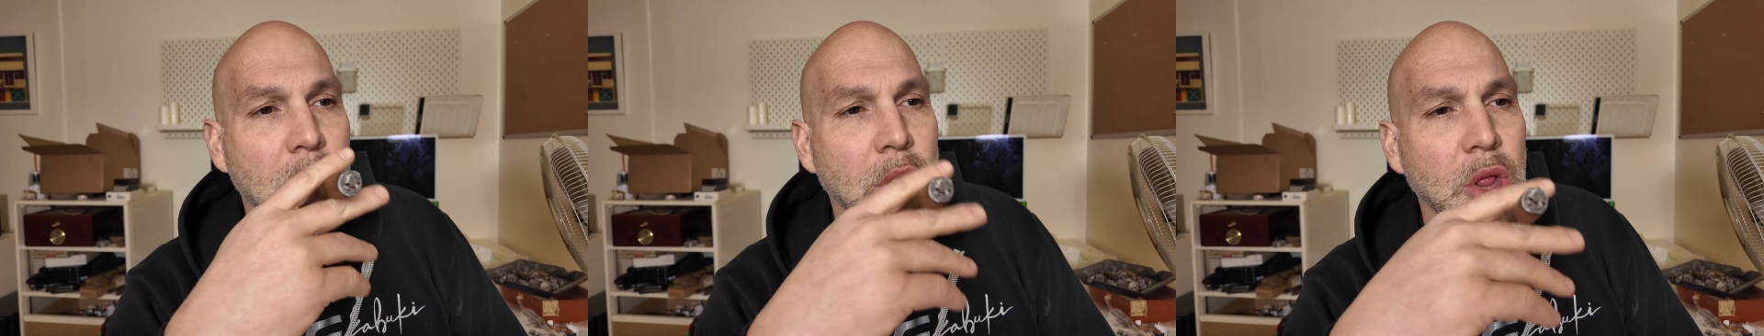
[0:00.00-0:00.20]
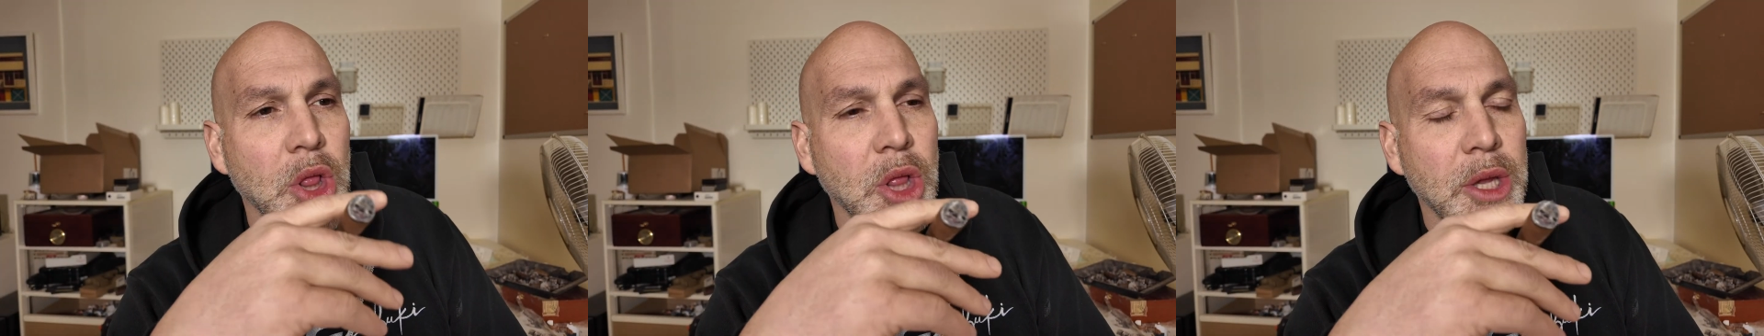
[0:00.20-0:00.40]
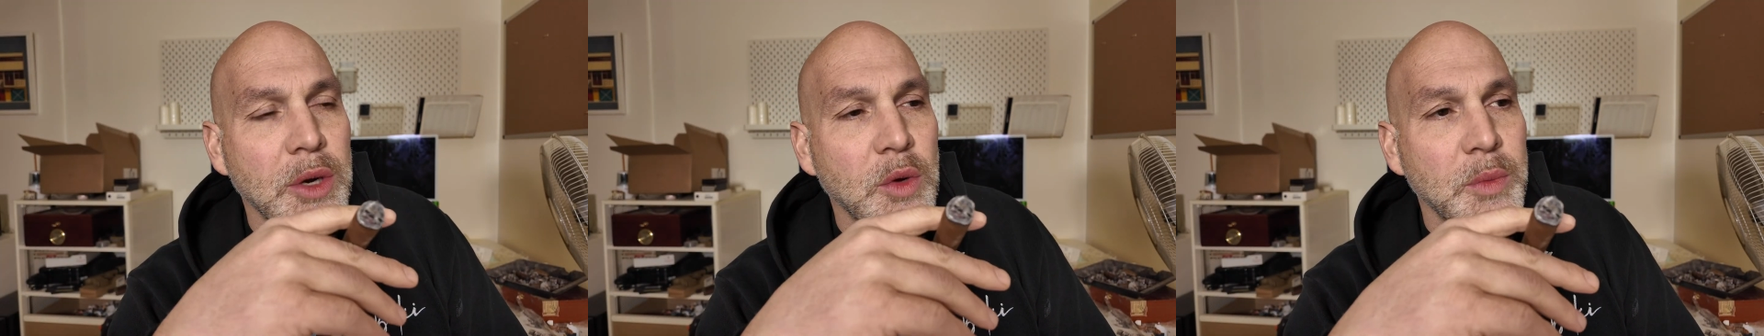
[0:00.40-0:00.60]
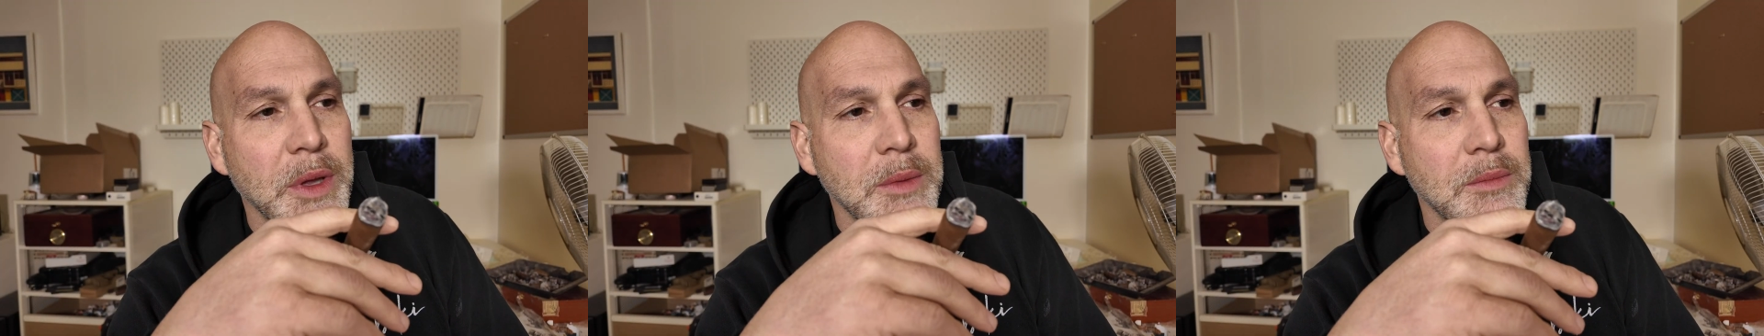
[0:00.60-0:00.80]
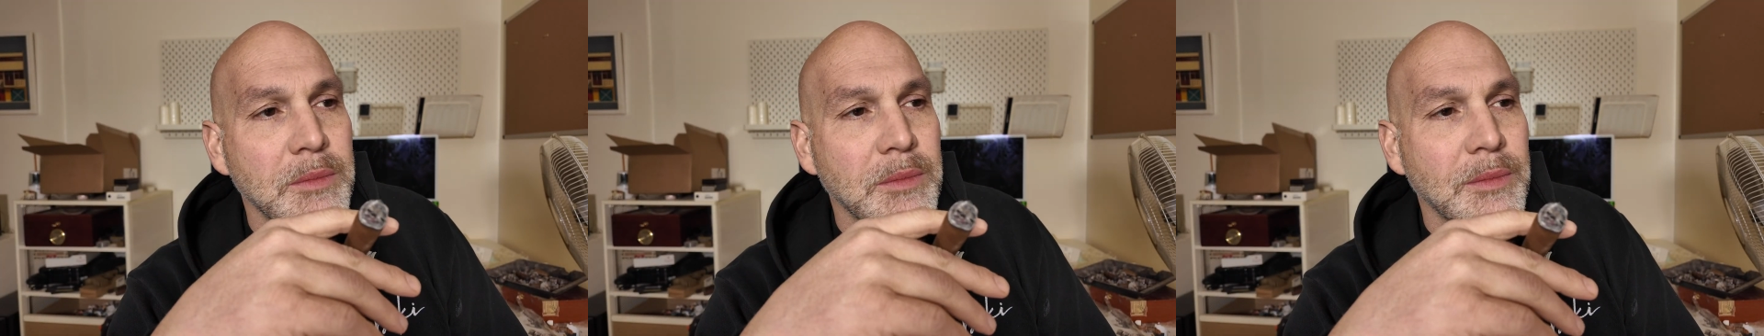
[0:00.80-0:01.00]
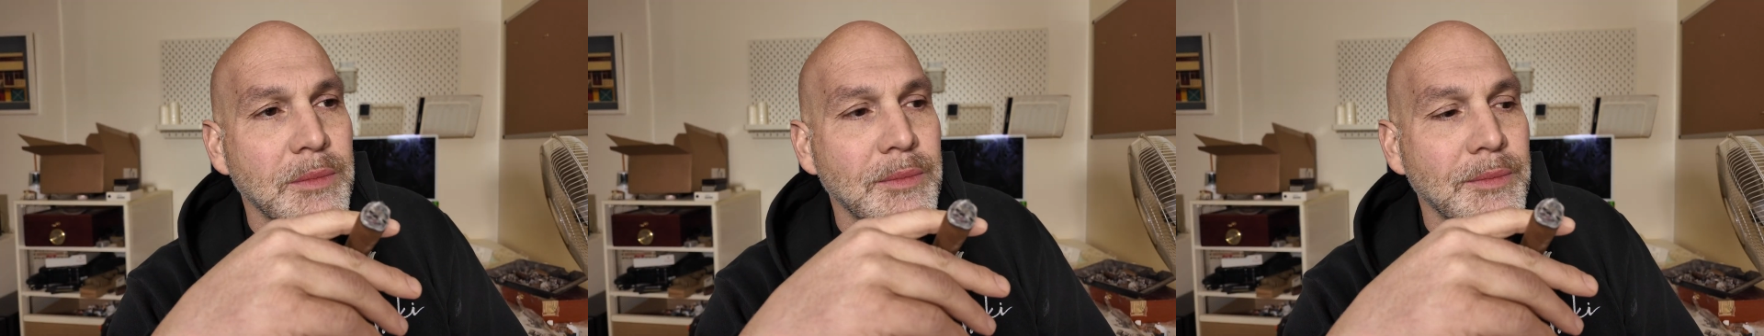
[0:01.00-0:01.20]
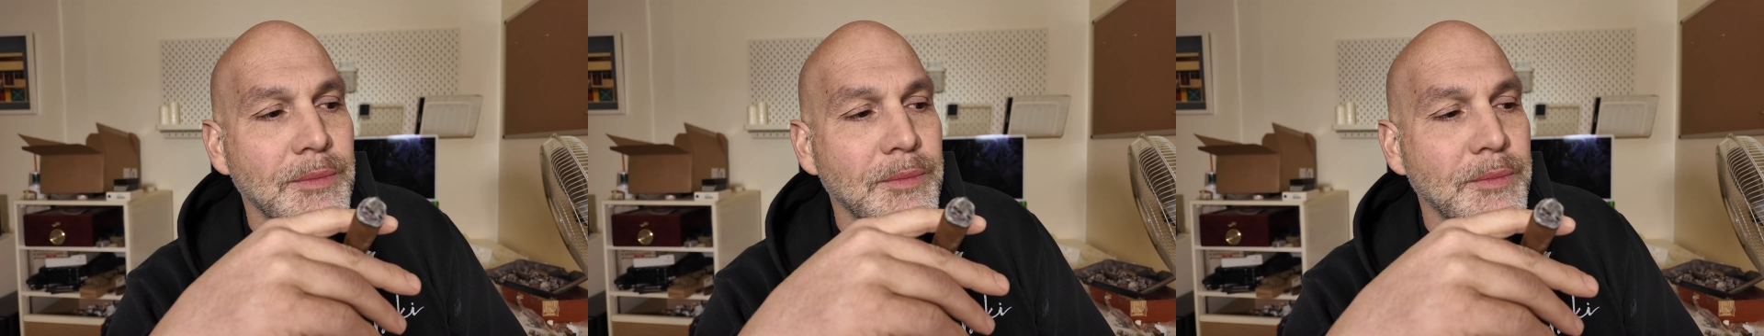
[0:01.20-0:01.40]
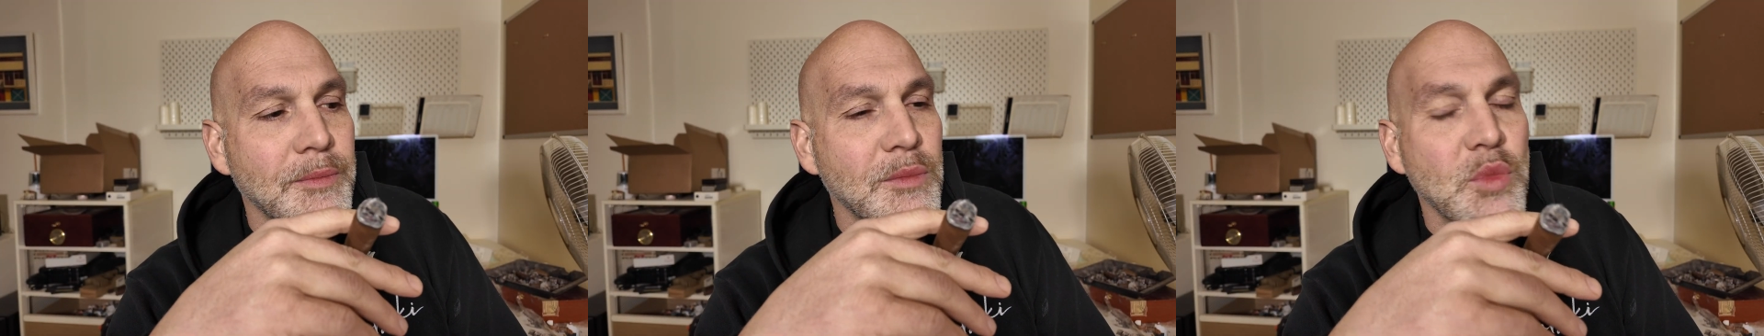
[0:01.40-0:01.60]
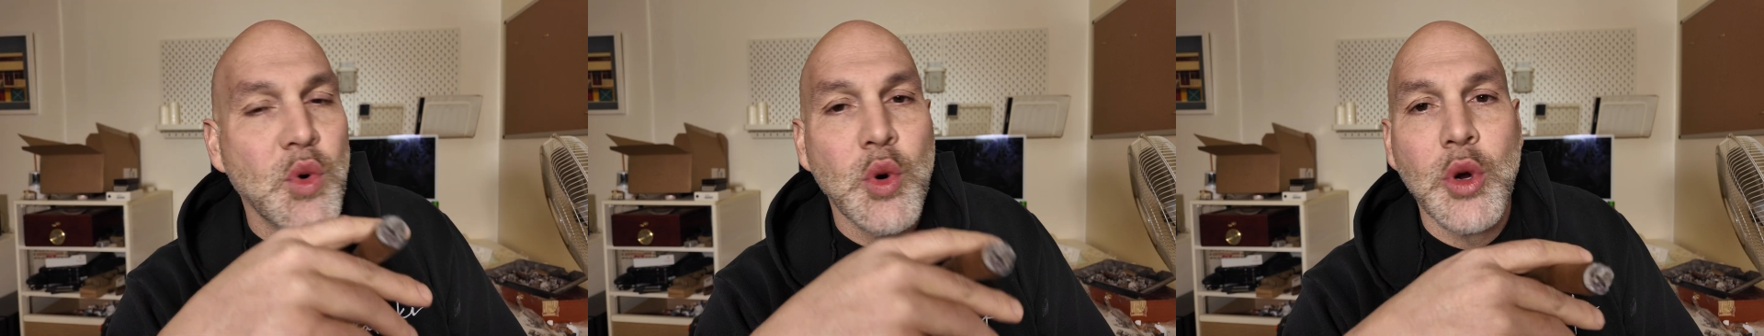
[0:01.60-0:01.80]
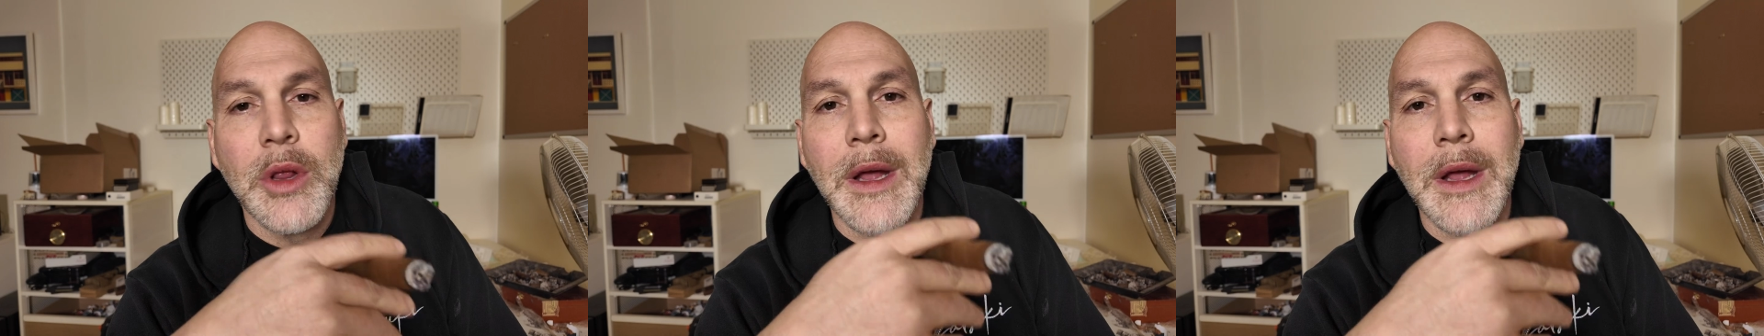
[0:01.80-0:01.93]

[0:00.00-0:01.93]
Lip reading: a little bit more